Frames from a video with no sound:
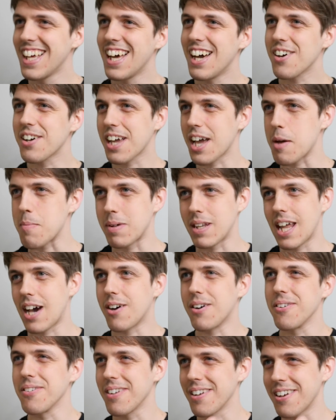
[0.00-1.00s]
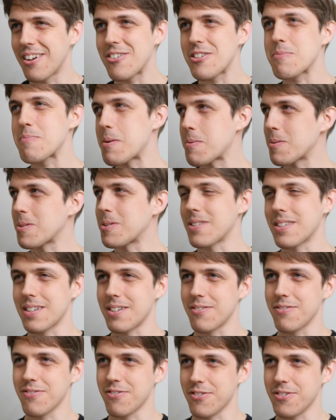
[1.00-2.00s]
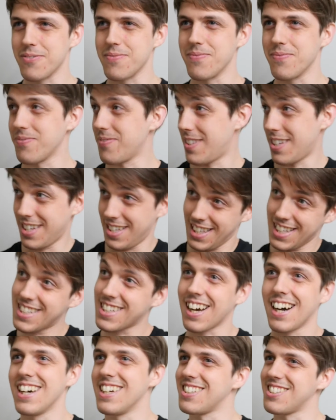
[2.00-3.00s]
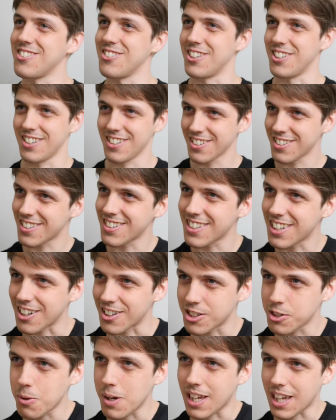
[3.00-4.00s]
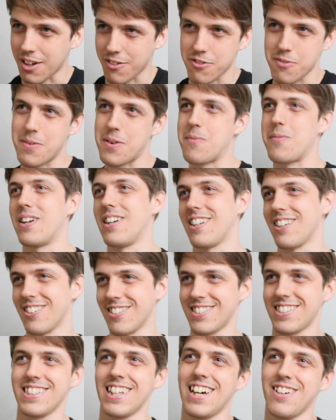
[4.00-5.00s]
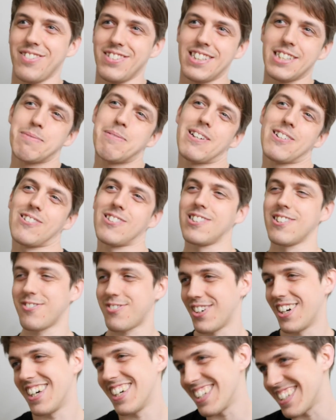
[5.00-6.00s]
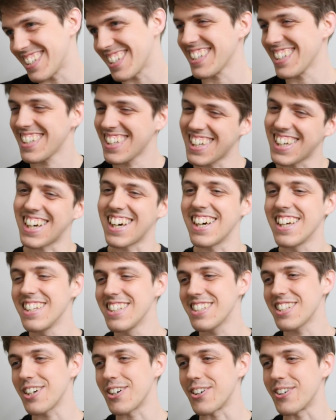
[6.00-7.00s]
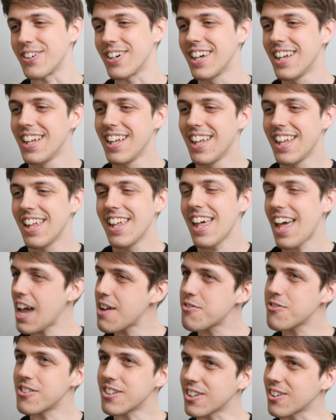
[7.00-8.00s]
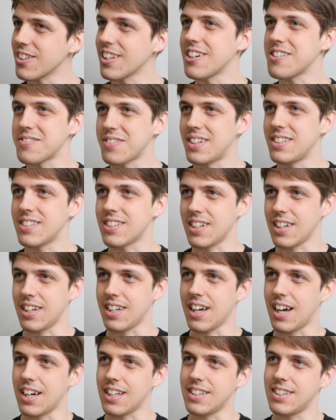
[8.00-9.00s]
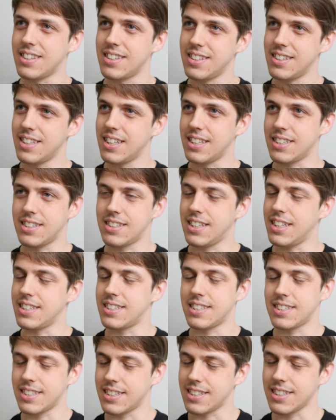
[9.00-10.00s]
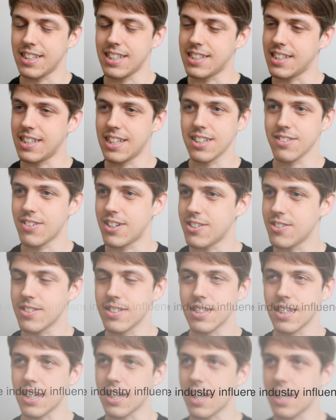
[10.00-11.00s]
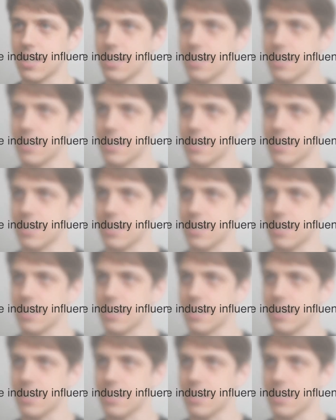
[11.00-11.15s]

Okay, but now loads of people does it from, these guys do it, tweaking from in-Windows and having the special software. Yeah, so everyone got there eventually. It's another entry thing.